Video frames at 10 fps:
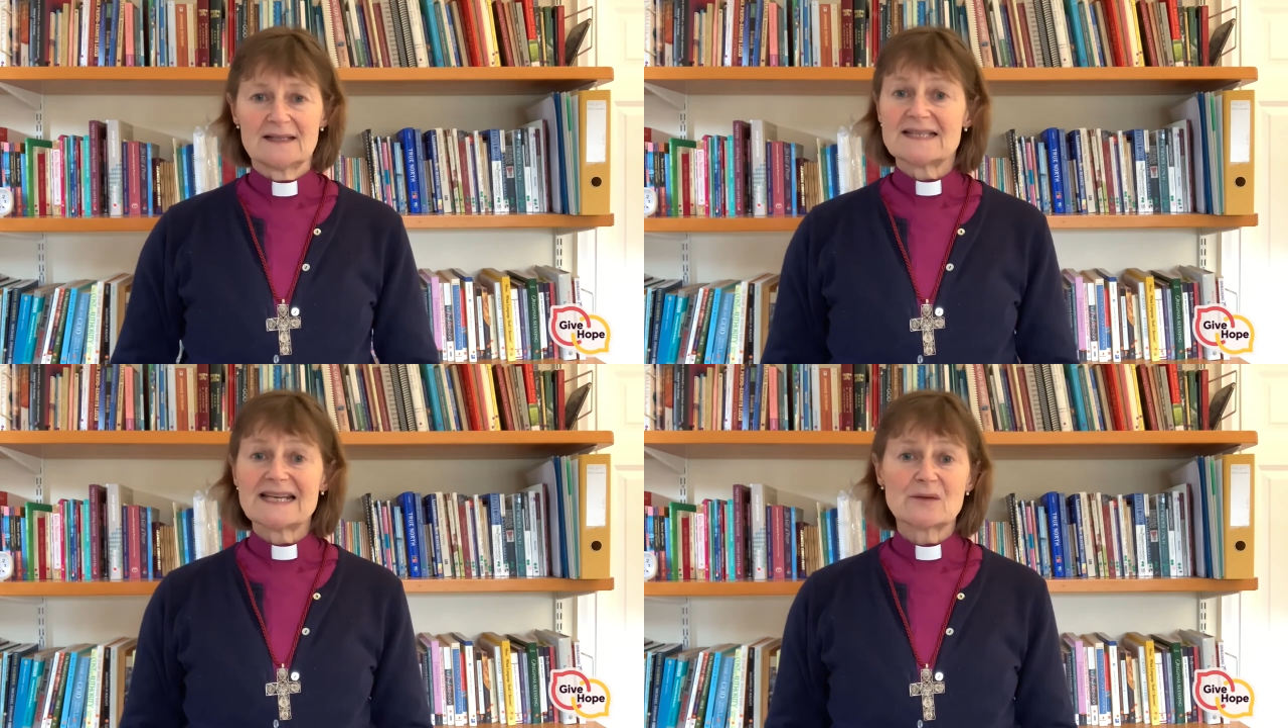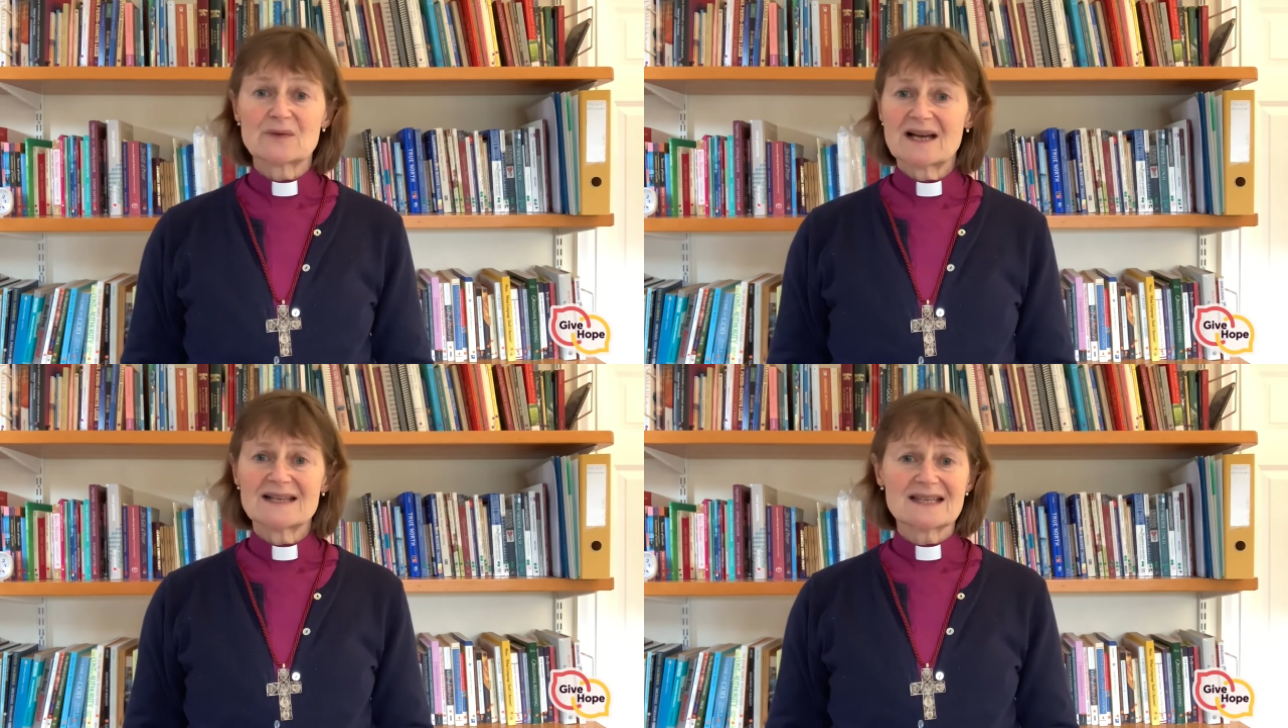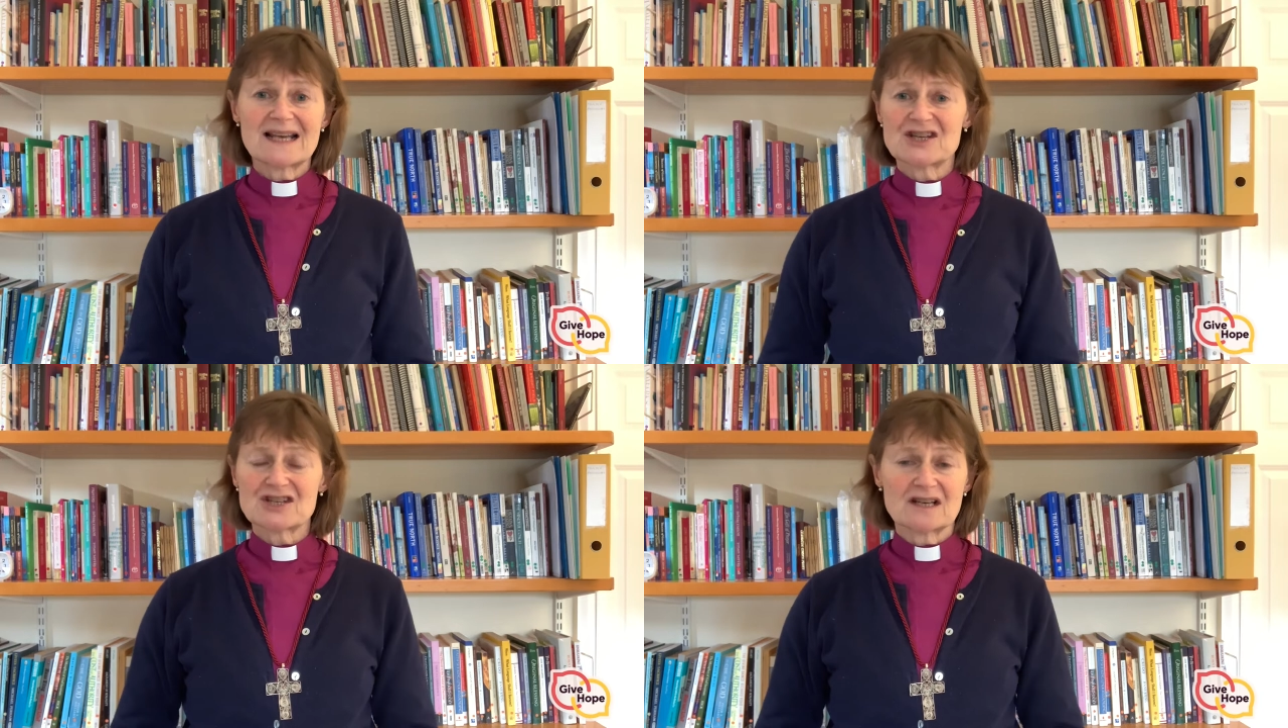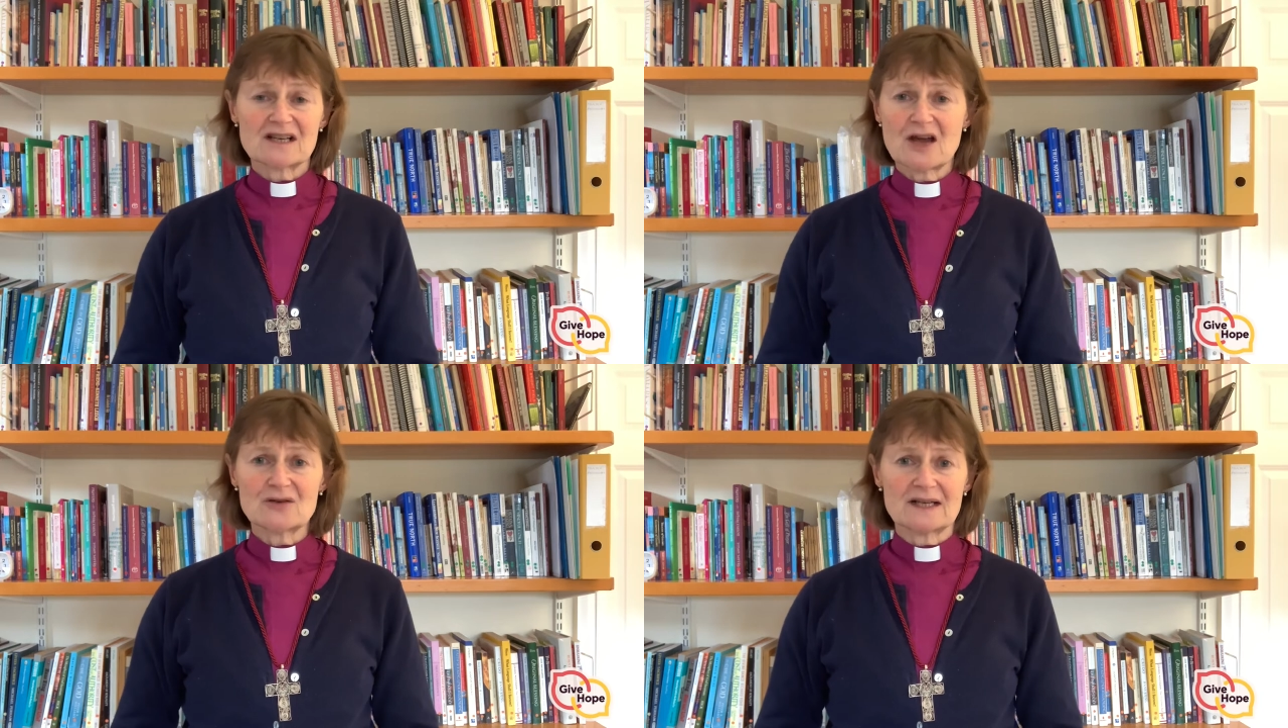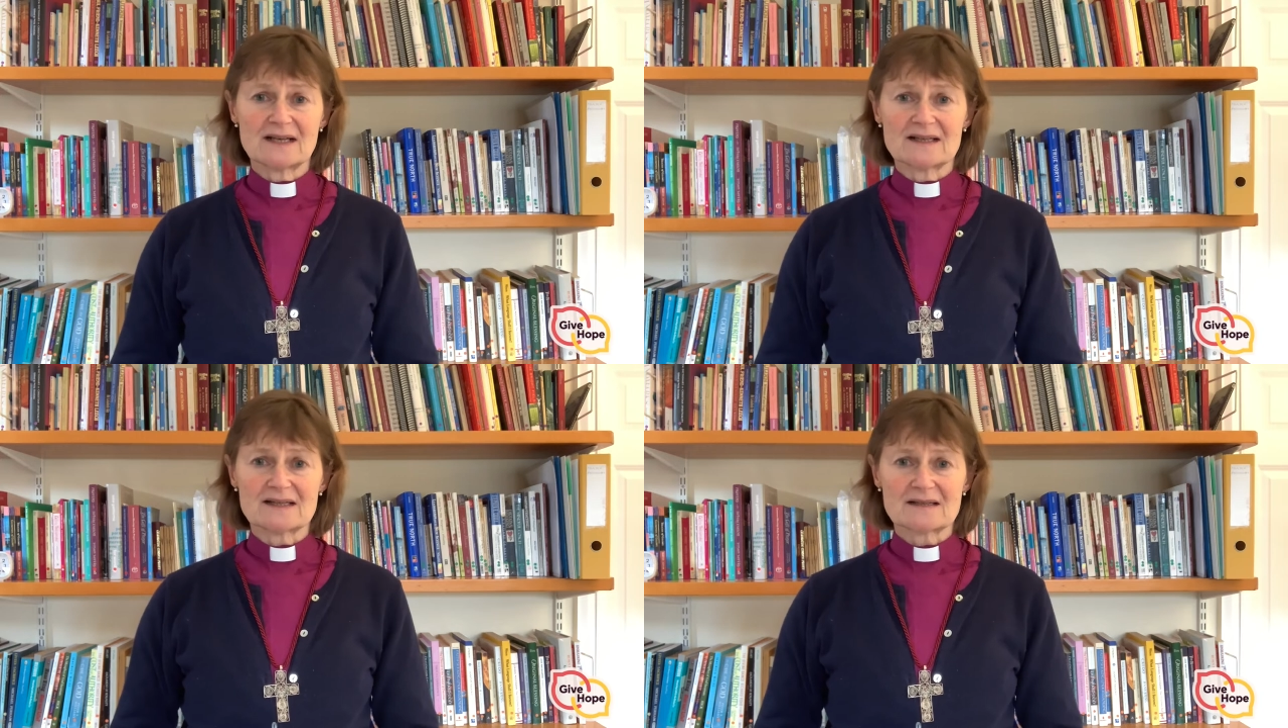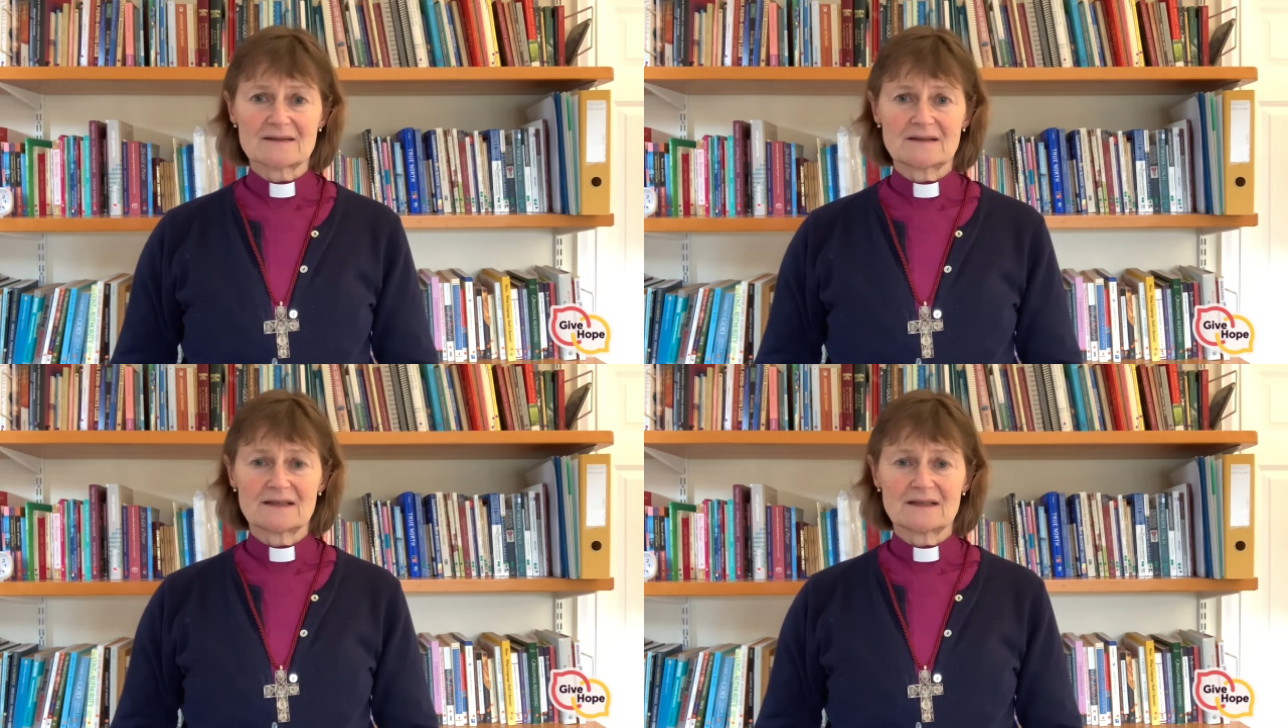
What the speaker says: dealing with isolation and loneliness,